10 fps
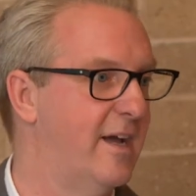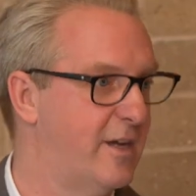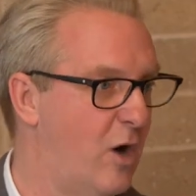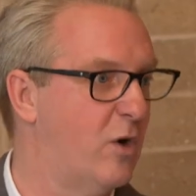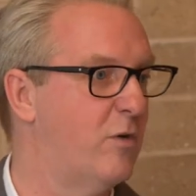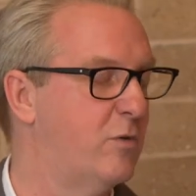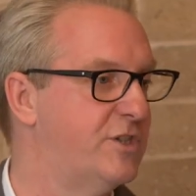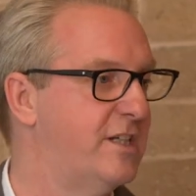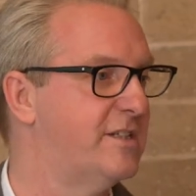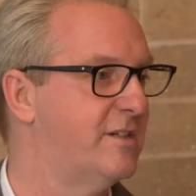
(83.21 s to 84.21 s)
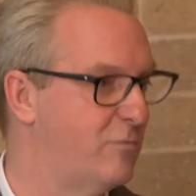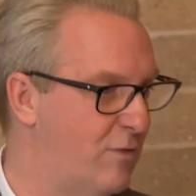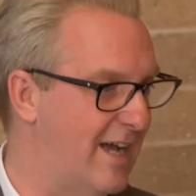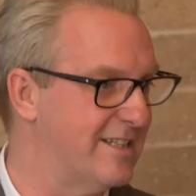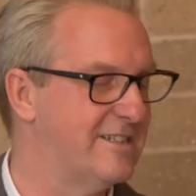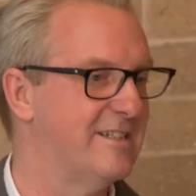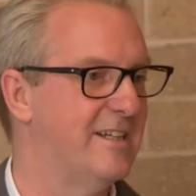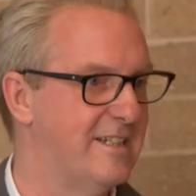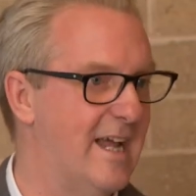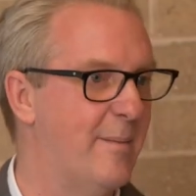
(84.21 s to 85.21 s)
cockroaches, rats,
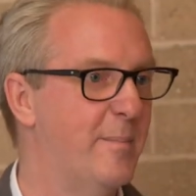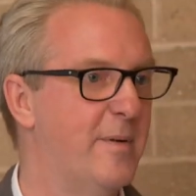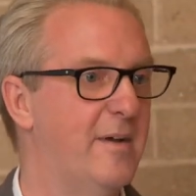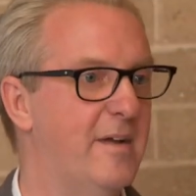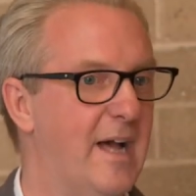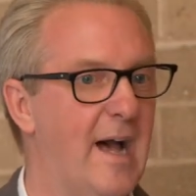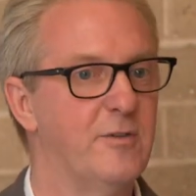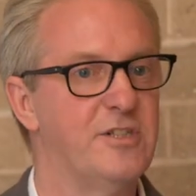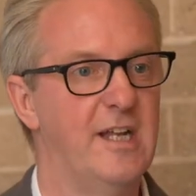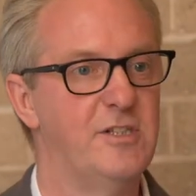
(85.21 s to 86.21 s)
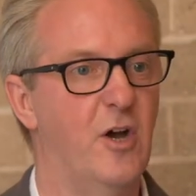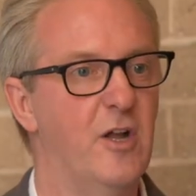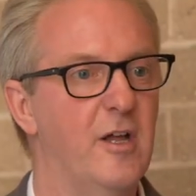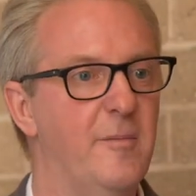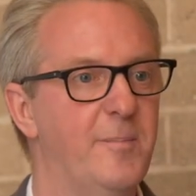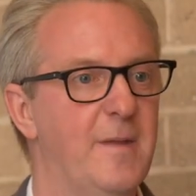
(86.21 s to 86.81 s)
damp, outside toilet.